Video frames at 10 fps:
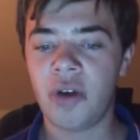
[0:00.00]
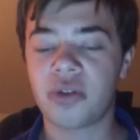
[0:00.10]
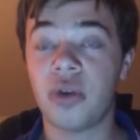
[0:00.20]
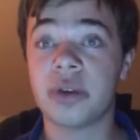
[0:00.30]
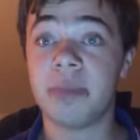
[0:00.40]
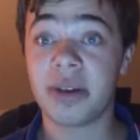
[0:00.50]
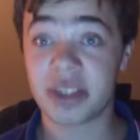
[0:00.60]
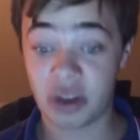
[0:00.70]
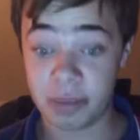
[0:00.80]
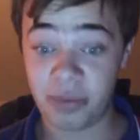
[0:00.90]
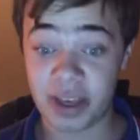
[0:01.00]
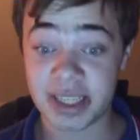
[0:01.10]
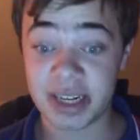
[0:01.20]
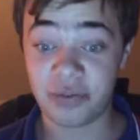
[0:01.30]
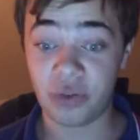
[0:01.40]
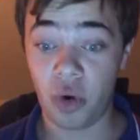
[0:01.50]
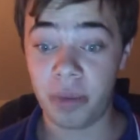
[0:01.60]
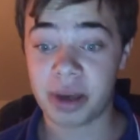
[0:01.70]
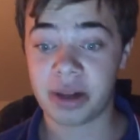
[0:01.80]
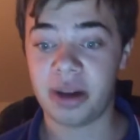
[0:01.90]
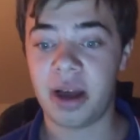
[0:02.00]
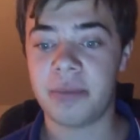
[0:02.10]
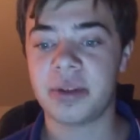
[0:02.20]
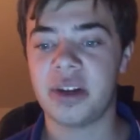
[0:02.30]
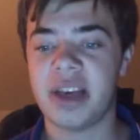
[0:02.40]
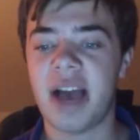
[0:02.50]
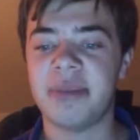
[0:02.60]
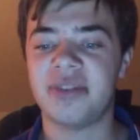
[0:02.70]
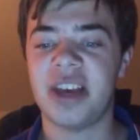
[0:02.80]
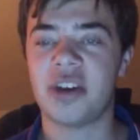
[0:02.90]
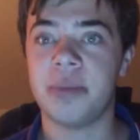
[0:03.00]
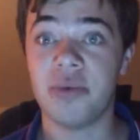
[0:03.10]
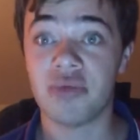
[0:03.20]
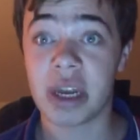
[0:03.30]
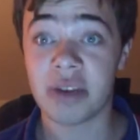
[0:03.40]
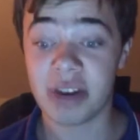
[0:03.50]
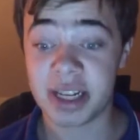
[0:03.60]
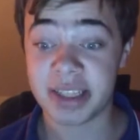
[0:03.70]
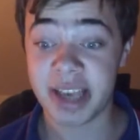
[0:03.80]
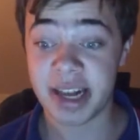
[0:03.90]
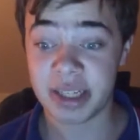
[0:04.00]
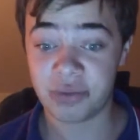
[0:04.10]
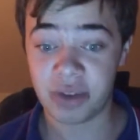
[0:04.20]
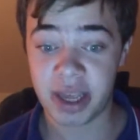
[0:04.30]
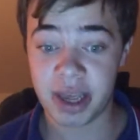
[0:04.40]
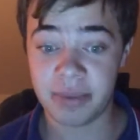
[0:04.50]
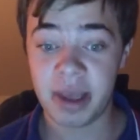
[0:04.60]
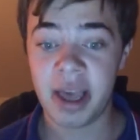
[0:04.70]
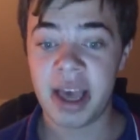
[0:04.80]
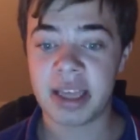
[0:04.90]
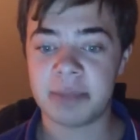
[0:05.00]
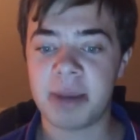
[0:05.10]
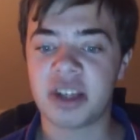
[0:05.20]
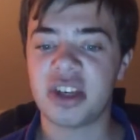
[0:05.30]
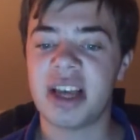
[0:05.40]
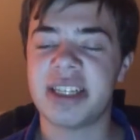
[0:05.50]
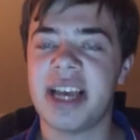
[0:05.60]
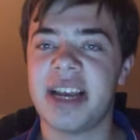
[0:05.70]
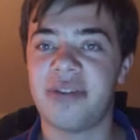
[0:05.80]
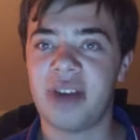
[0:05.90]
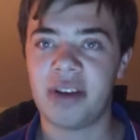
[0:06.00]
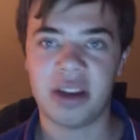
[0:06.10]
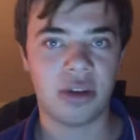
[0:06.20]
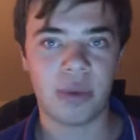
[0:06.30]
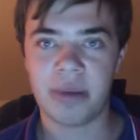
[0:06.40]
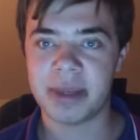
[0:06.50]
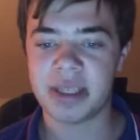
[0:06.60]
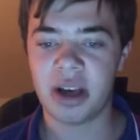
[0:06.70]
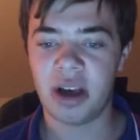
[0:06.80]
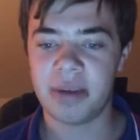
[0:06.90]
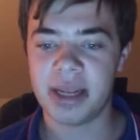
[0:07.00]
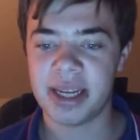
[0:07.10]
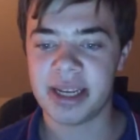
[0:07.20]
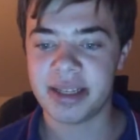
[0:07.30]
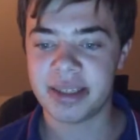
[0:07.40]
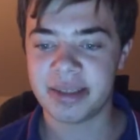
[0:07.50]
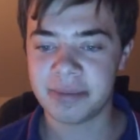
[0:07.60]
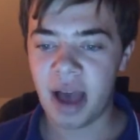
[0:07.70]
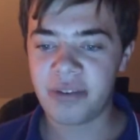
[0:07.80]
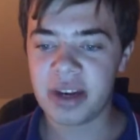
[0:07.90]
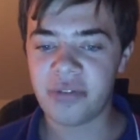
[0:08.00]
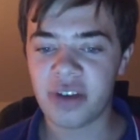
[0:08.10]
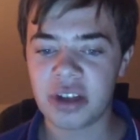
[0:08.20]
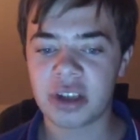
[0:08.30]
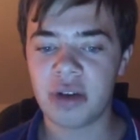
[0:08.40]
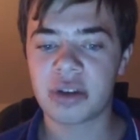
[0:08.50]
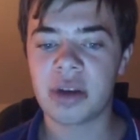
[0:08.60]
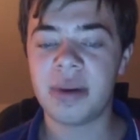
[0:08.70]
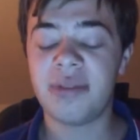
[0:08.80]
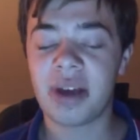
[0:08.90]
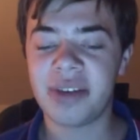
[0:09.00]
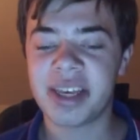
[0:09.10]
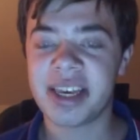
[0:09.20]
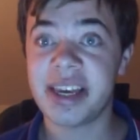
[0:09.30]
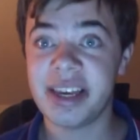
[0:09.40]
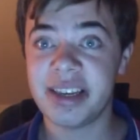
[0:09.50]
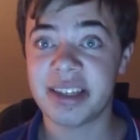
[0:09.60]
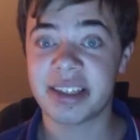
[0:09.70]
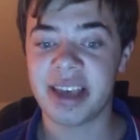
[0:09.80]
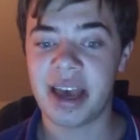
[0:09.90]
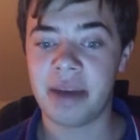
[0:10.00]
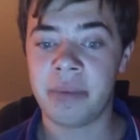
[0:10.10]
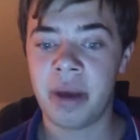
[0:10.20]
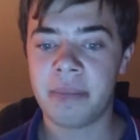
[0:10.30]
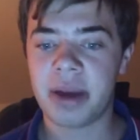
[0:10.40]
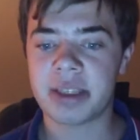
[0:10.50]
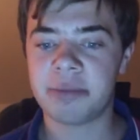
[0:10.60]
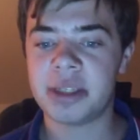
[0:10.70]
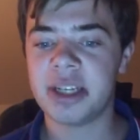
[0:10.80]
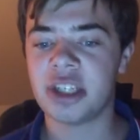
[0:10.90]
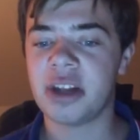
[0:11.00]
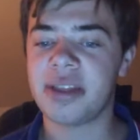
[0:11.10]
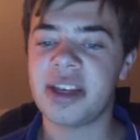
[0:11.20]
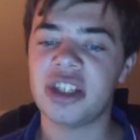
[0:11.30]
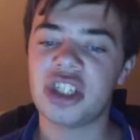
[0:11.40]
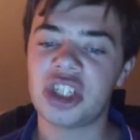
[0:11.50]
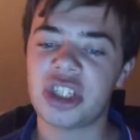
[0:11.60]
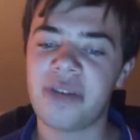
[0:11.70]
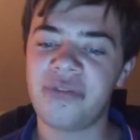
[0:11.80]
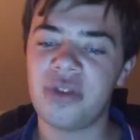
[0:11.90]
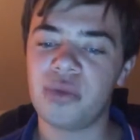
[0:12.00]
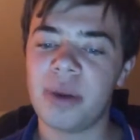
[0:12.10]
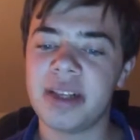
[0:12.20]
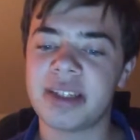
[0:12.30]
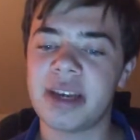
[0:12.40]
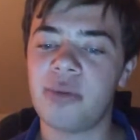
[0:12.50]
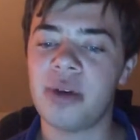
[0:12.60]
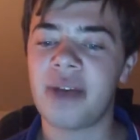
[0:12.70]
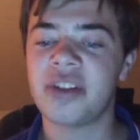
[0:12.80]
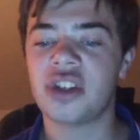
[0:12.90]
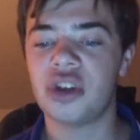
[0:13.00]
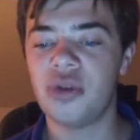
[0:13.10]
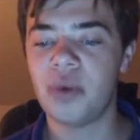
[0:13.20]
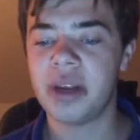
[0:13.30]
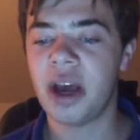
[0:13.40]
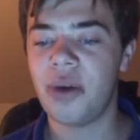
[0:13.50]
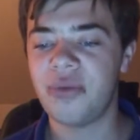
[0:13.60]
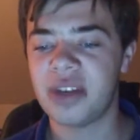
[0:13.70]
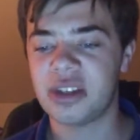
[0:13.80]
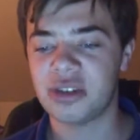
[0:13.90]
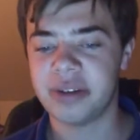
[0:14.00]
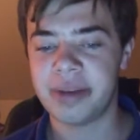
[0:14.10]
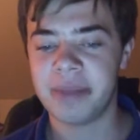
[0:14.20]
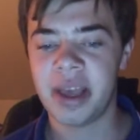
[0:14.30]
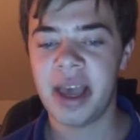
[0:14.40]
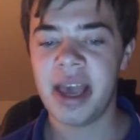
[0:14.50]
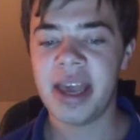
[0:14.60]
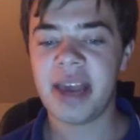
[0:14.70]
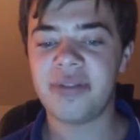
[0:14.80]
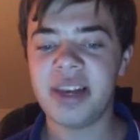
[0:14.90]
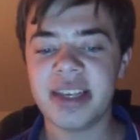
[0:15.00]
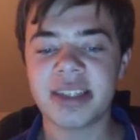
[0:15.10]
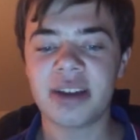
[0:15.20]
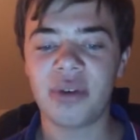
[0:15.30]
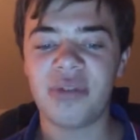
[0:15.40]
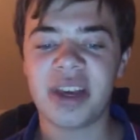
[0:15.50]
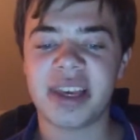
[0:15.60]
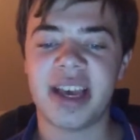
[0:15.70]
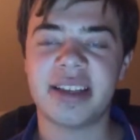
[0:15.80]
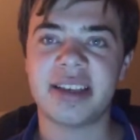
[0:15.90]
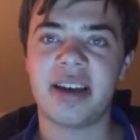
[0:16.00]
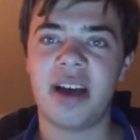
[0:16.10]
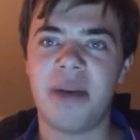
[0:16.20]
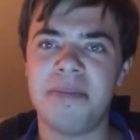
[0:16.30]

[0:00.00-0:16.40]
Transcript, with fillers: Of course, Monk's going to be facing his former club, so the atmosphere could be really, really tense for him, especially as he had a very underwhelming time at Leeds. I think the first goal is going to be very key in this game, but as a prediction, I think Sheffield Wednesday will have a two one home victory. If Leeds start with Nketiah,